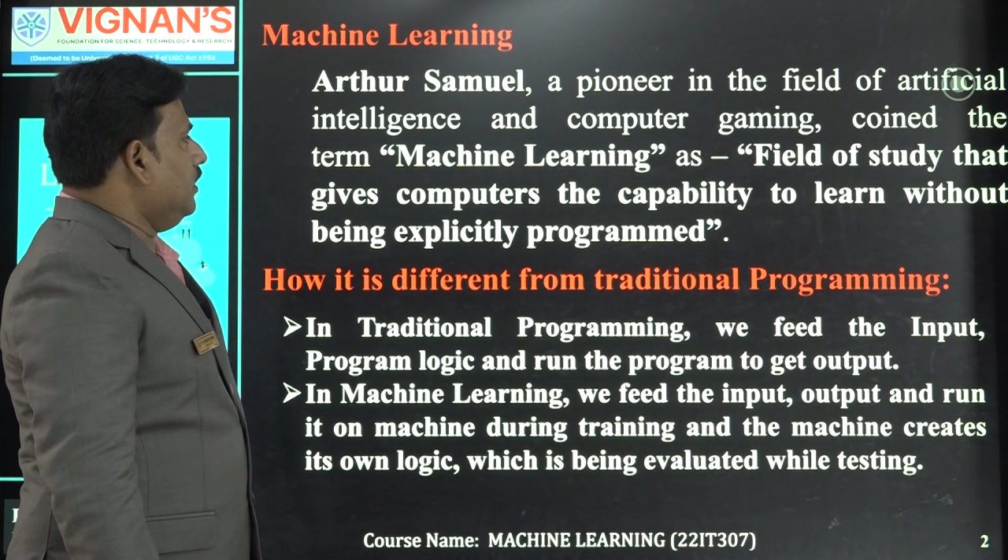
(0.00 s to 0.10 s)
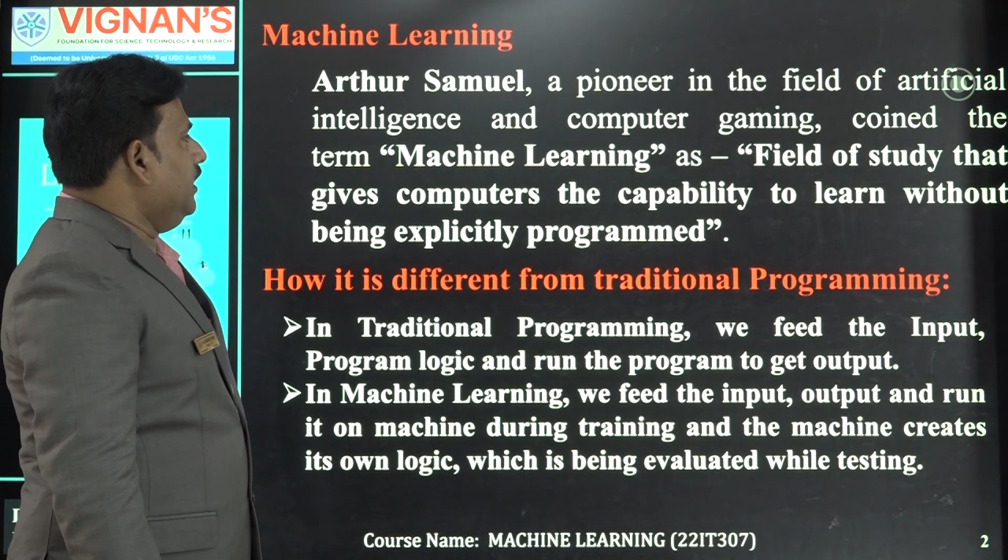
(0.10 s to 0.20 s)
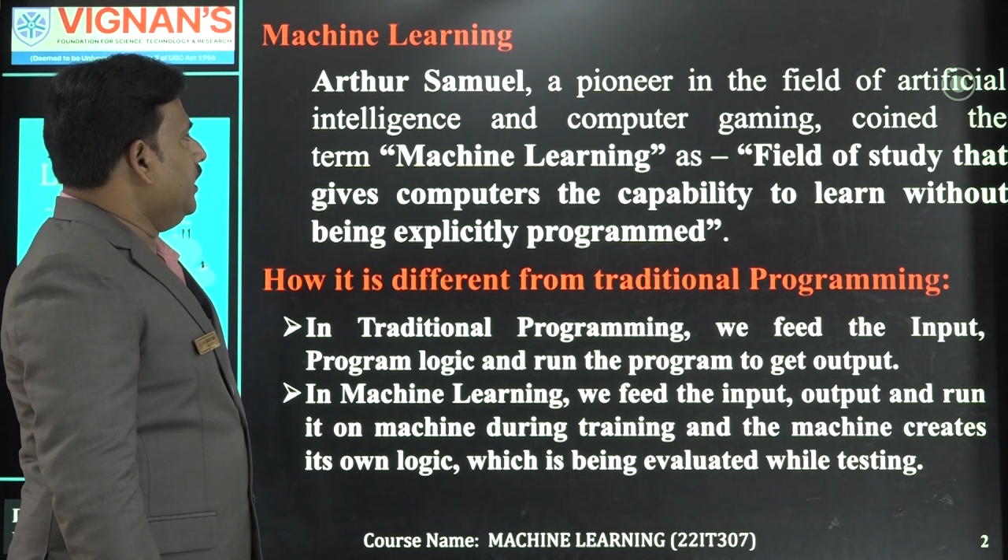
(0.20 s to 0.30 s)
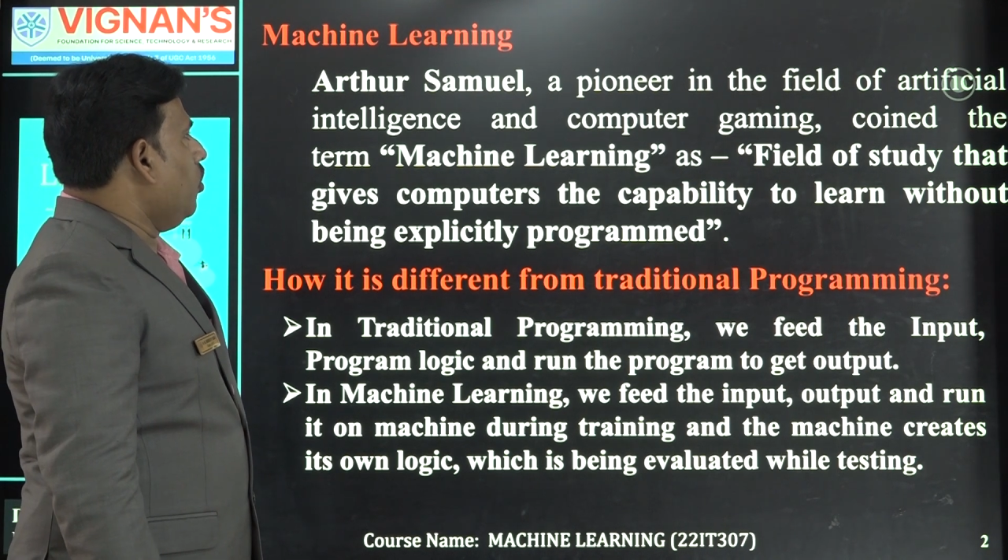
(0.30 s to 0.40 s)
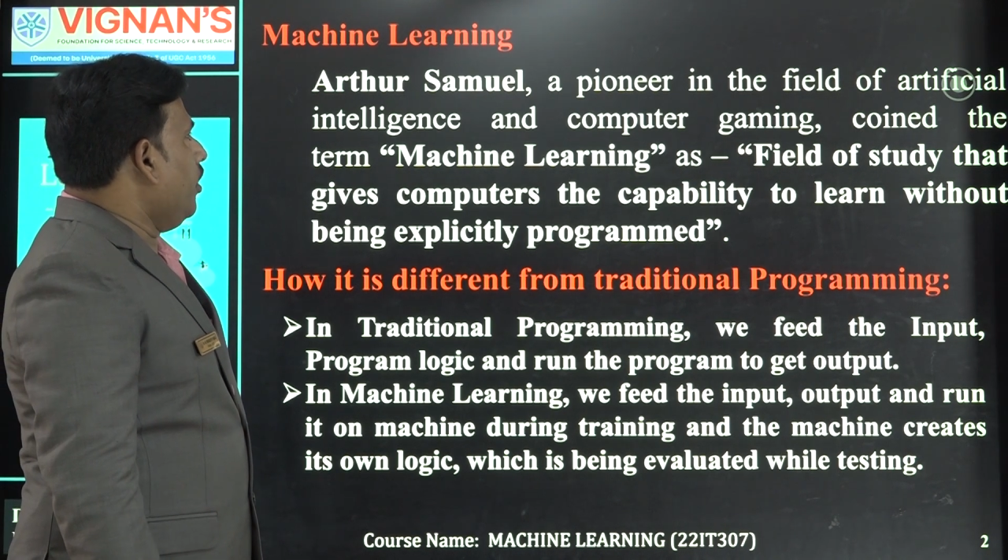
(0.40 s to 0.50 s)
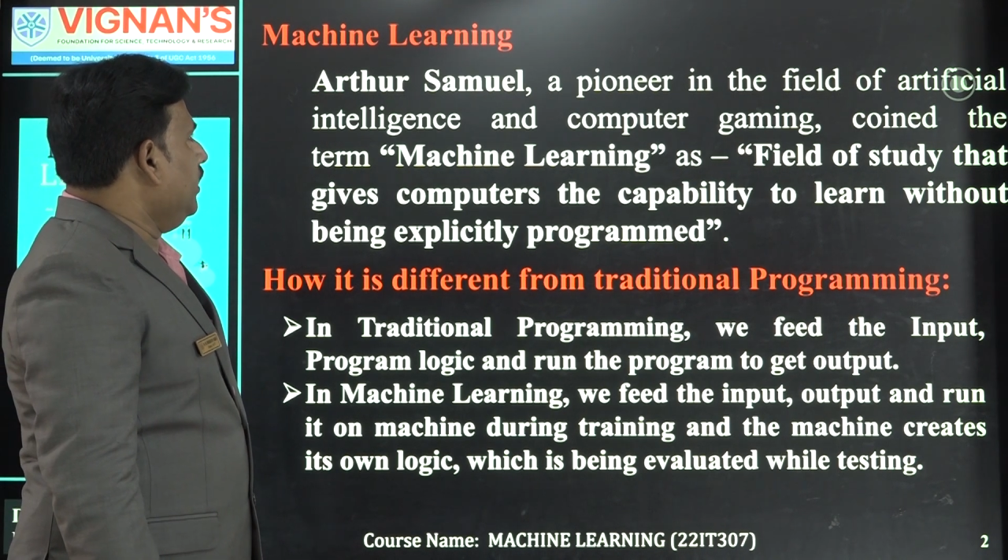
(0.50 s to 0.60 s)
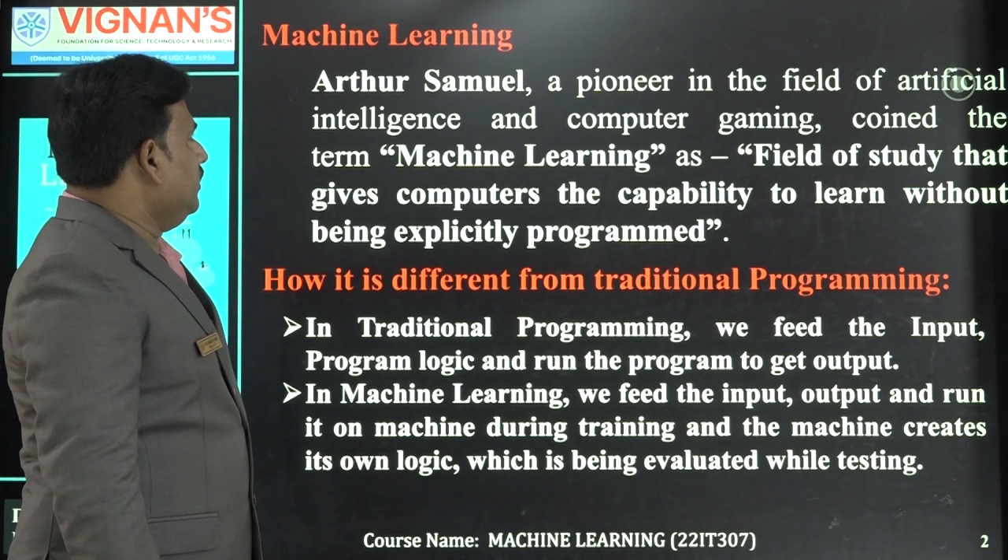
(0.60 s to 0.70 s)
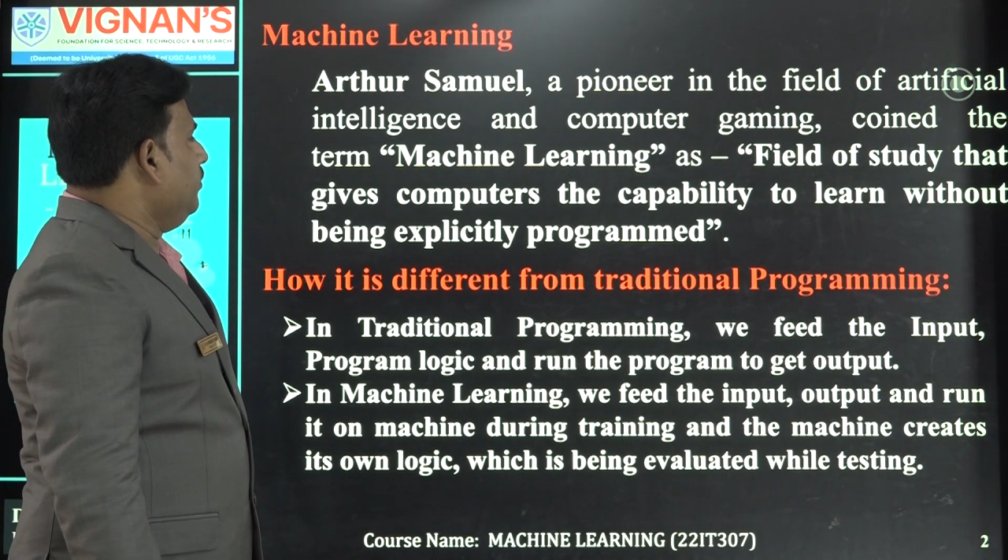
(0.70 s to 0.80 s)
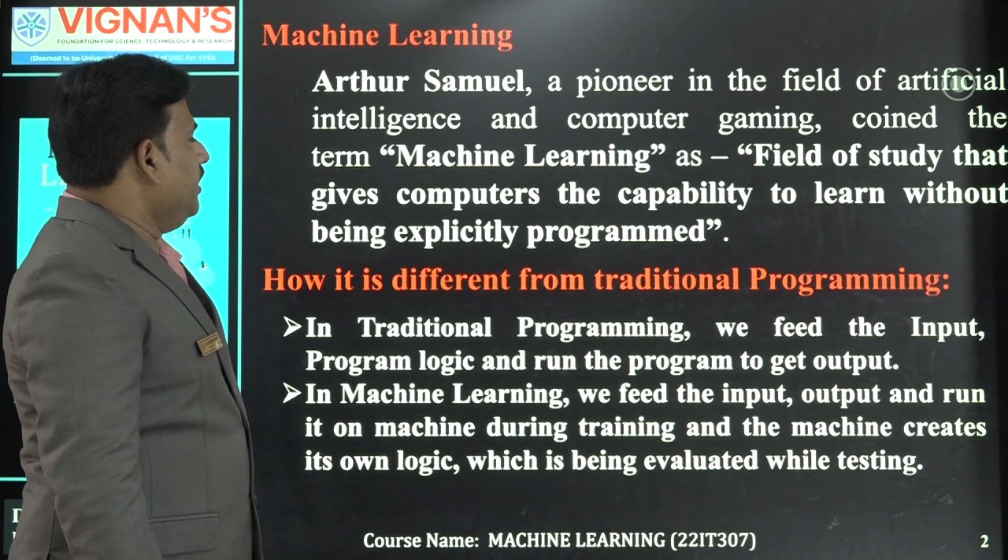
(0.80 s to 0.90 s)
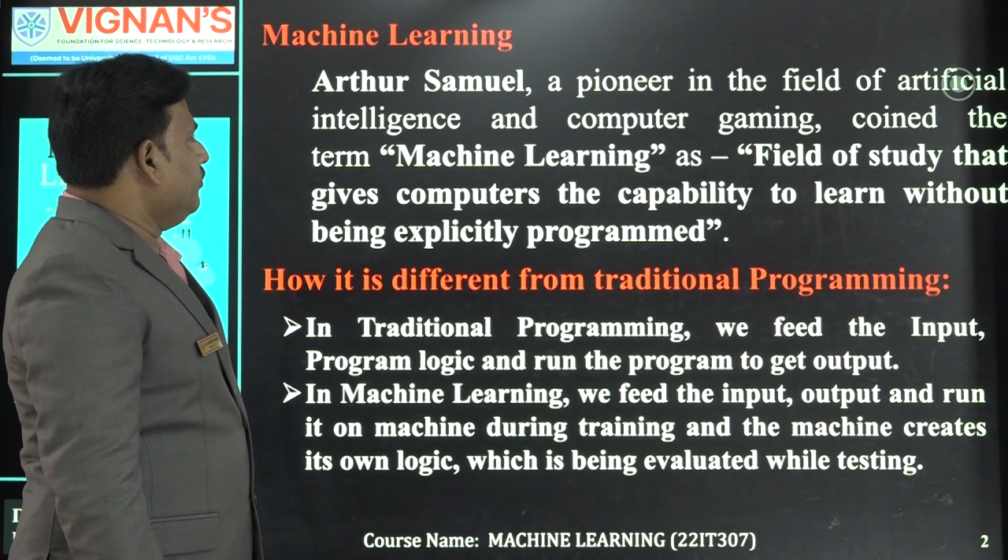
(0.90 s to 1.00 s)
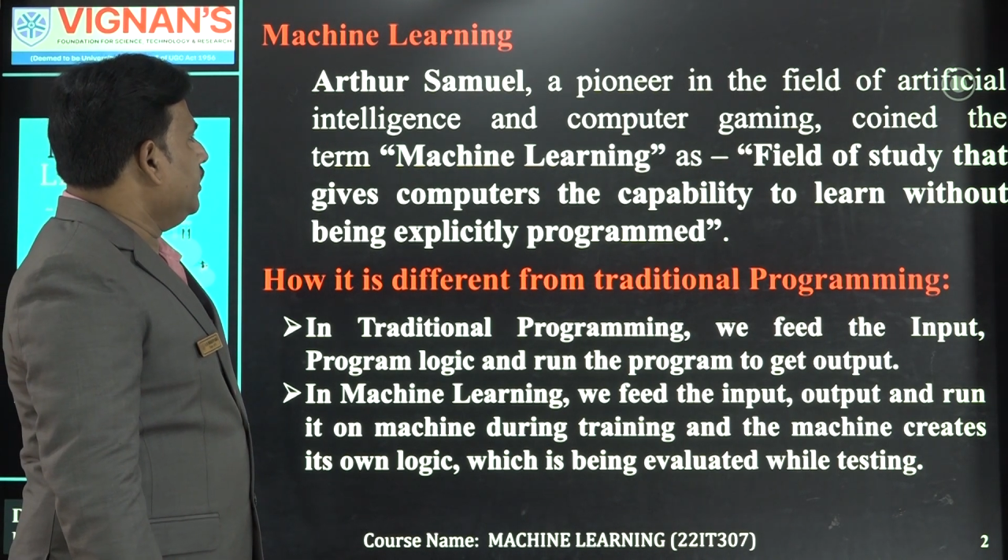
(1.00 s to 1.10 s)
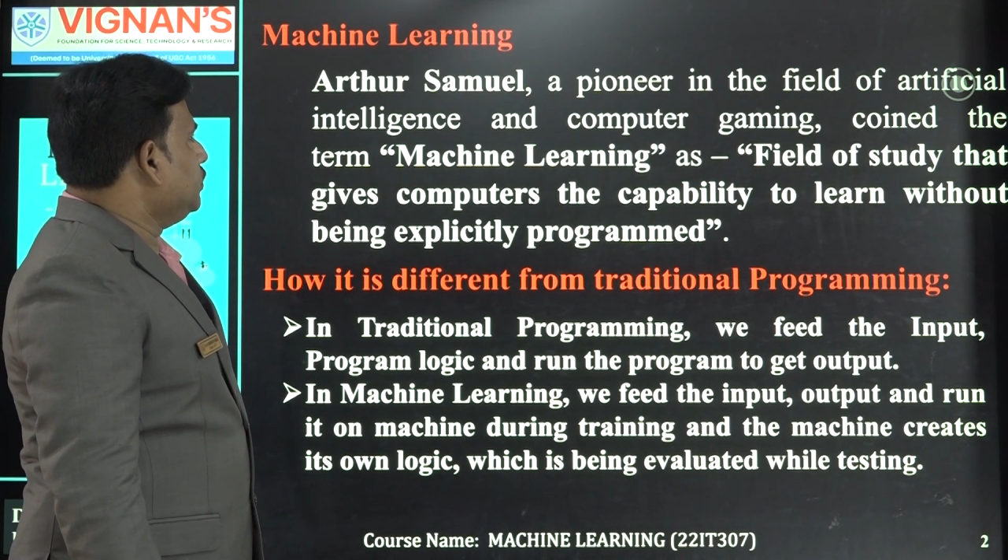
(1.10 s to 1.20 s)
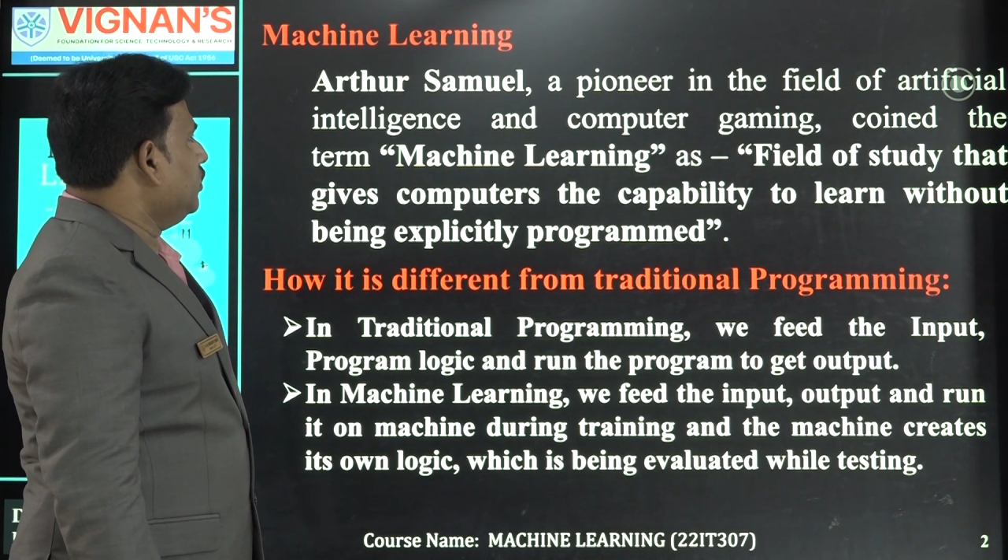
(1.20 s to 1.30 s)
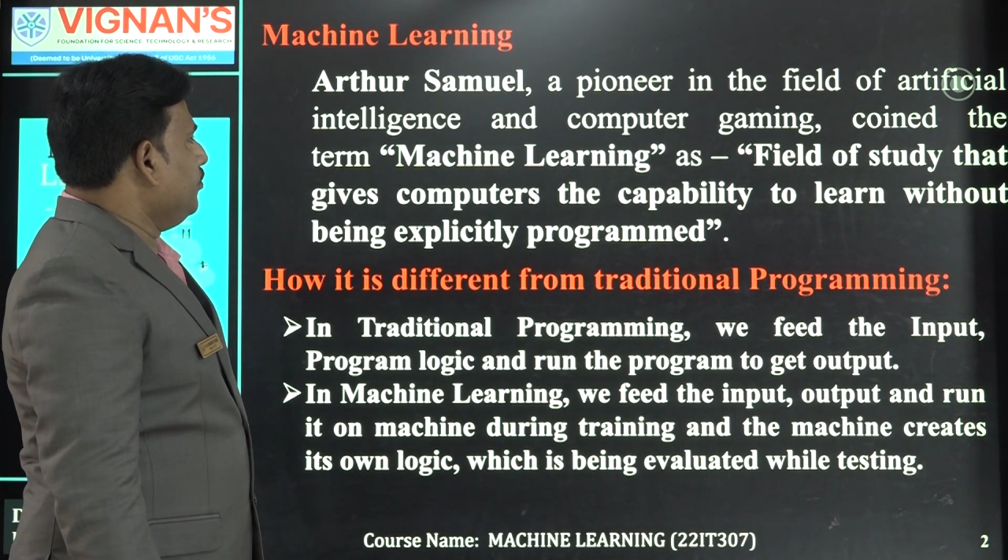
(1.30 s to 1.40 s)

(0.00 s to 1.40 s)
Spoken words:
and he coined the definition